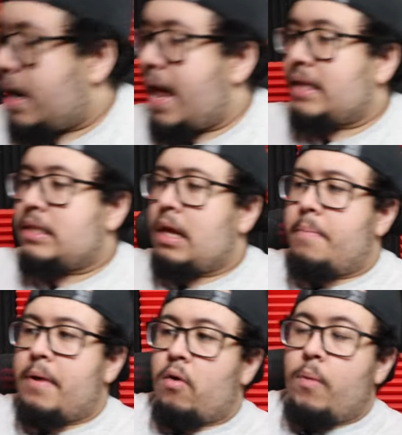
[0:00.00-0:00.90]
Next
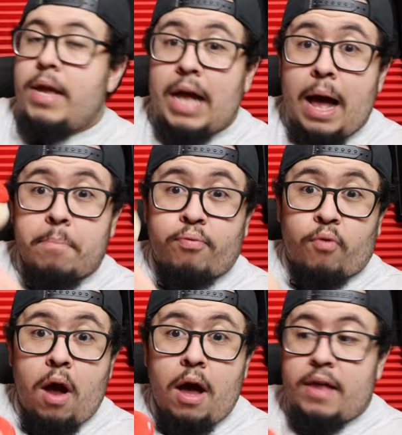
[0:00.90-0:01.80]
up here, we got
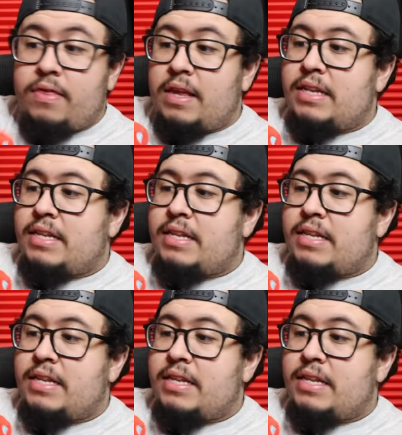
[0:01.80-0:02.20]
Bron the